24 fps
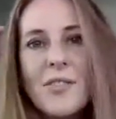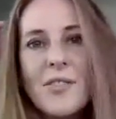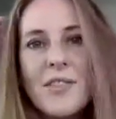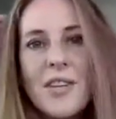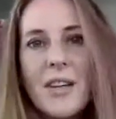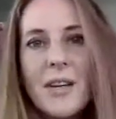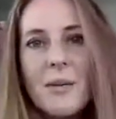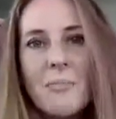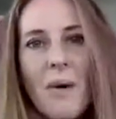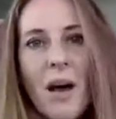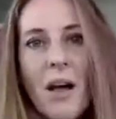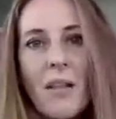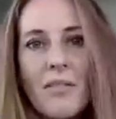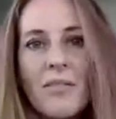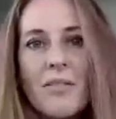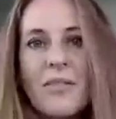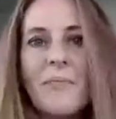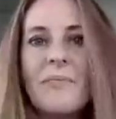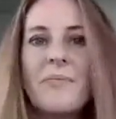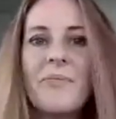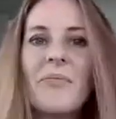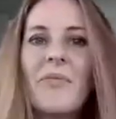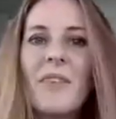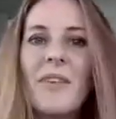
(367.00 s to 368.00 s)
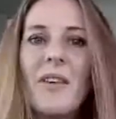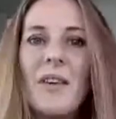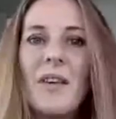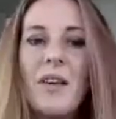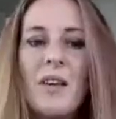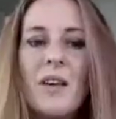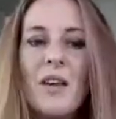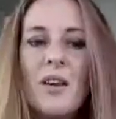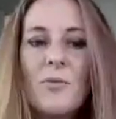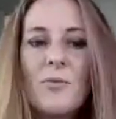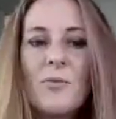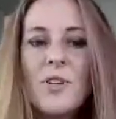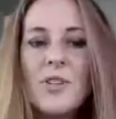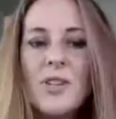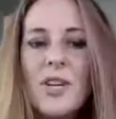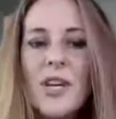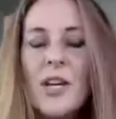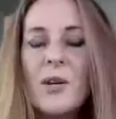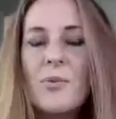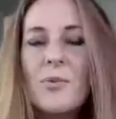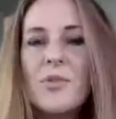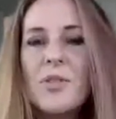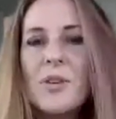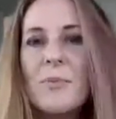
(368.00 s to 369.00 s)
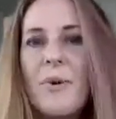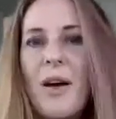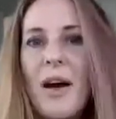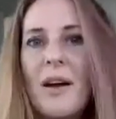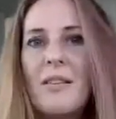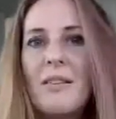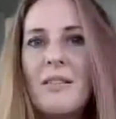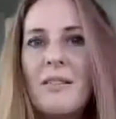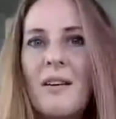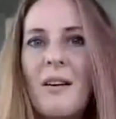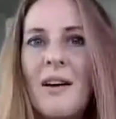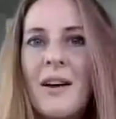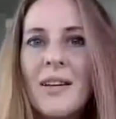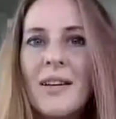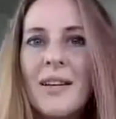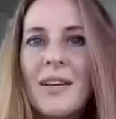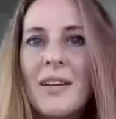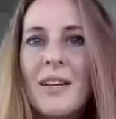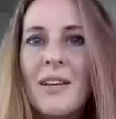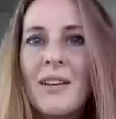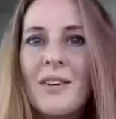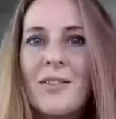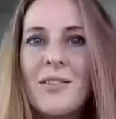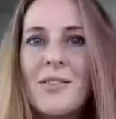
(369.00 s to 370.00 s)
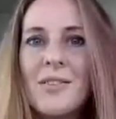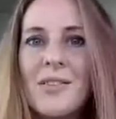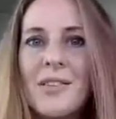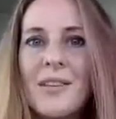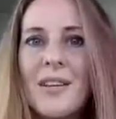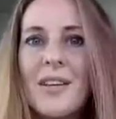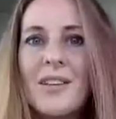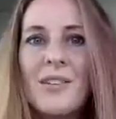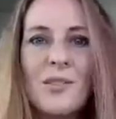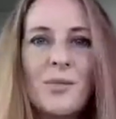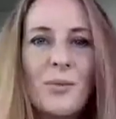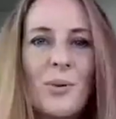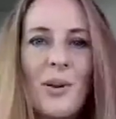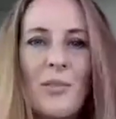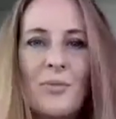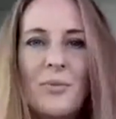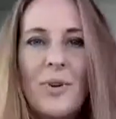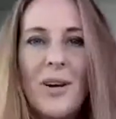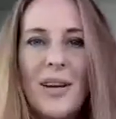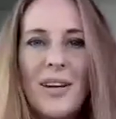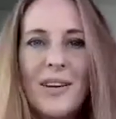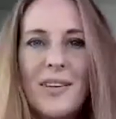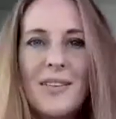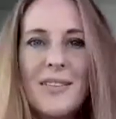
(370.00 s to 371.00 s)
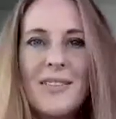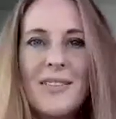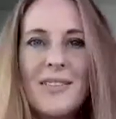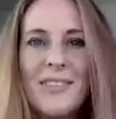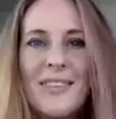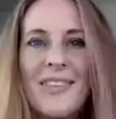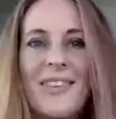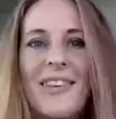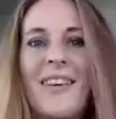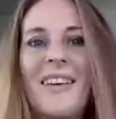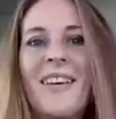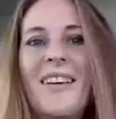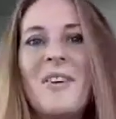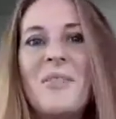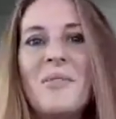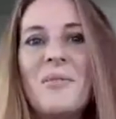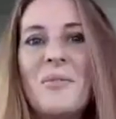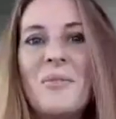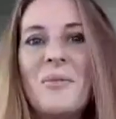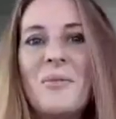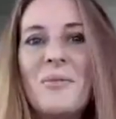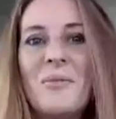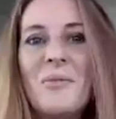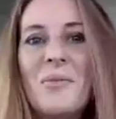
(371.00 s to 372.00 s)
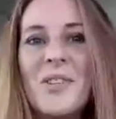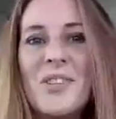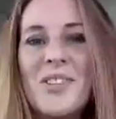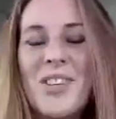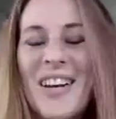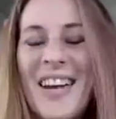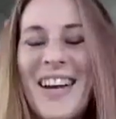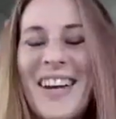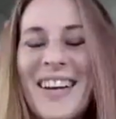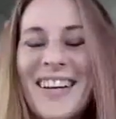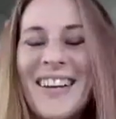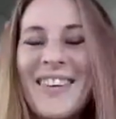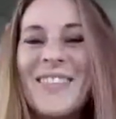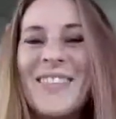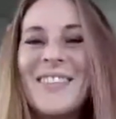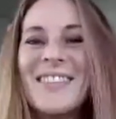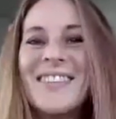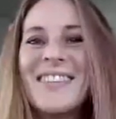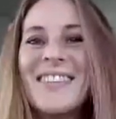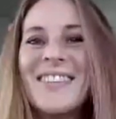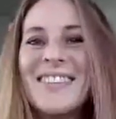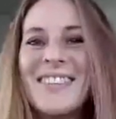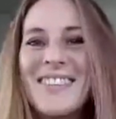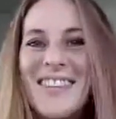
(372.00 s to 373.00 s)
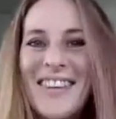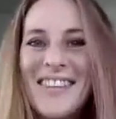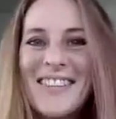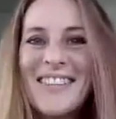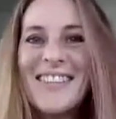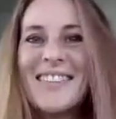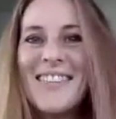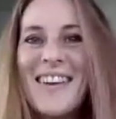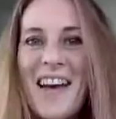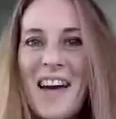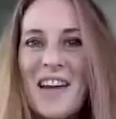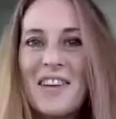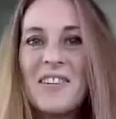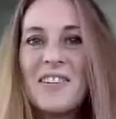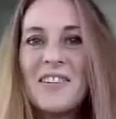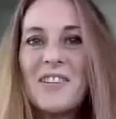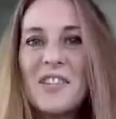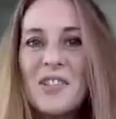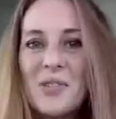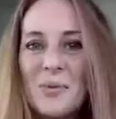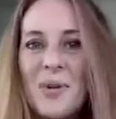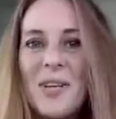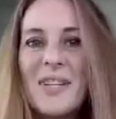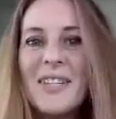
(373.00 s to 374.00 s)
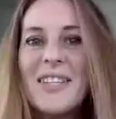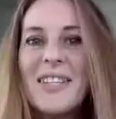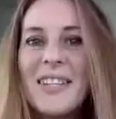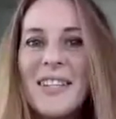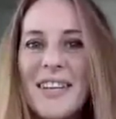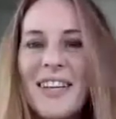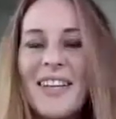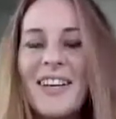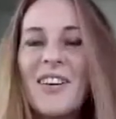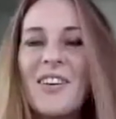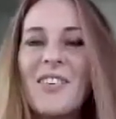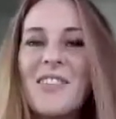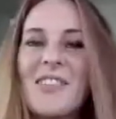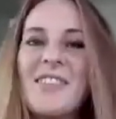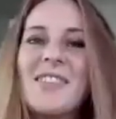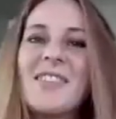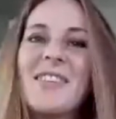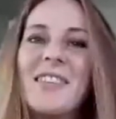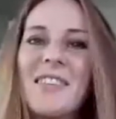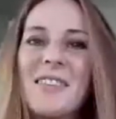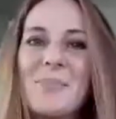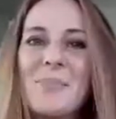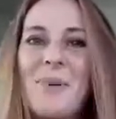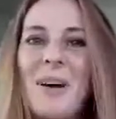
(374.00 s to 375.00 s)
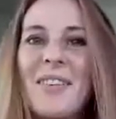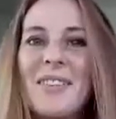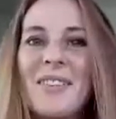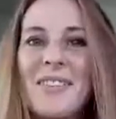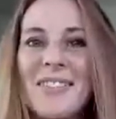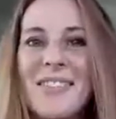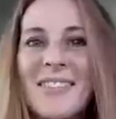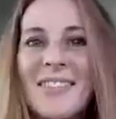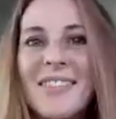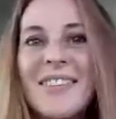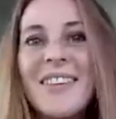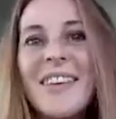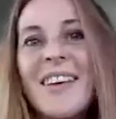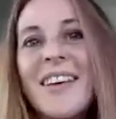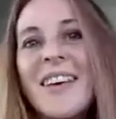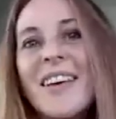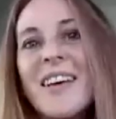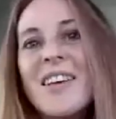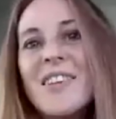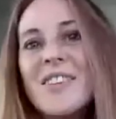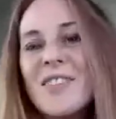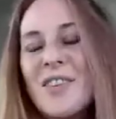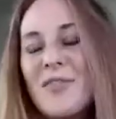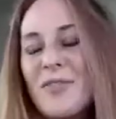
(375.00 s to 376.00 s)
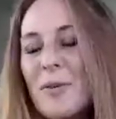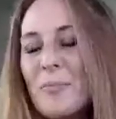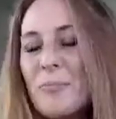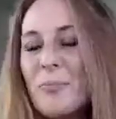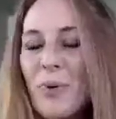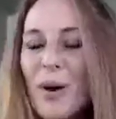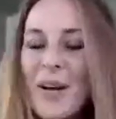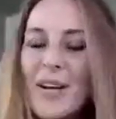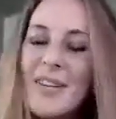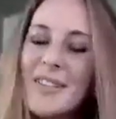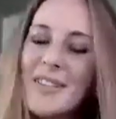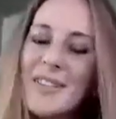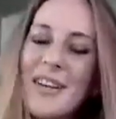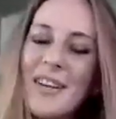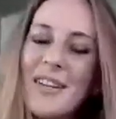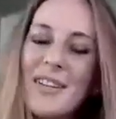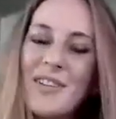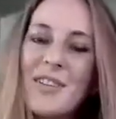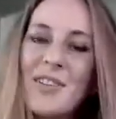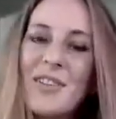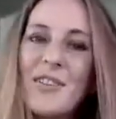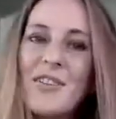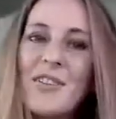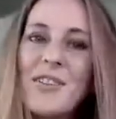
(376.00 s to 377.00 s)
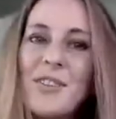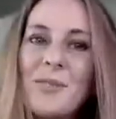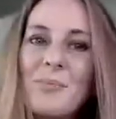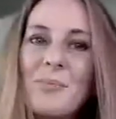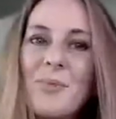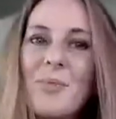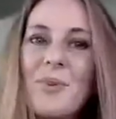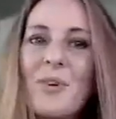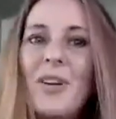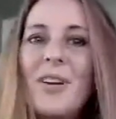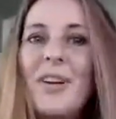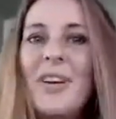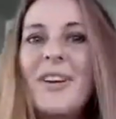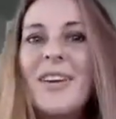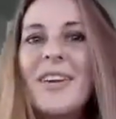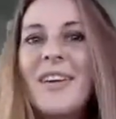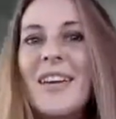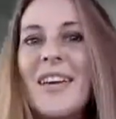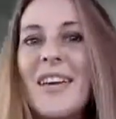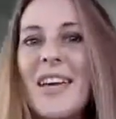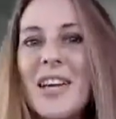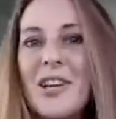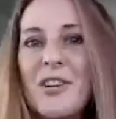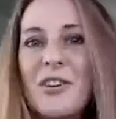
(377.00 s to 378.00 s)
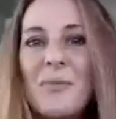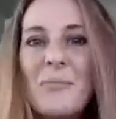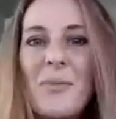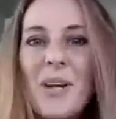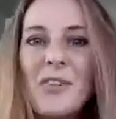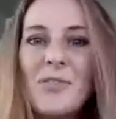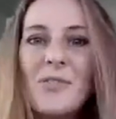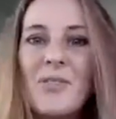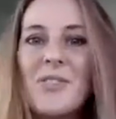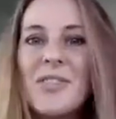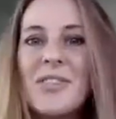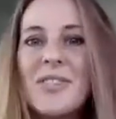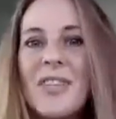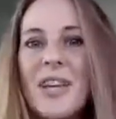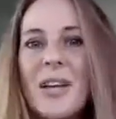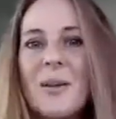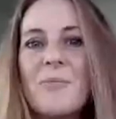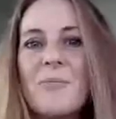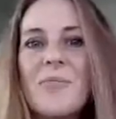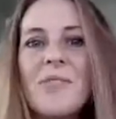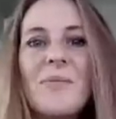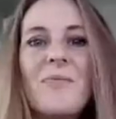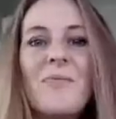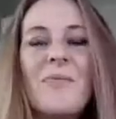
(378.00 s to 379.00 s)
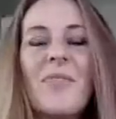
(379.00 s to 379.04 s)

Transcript: a month, which equals about 9 kilos in 12 weeks, which equals just under 20 kilos in 6 months. So if you break it down into those smaller incremental steps,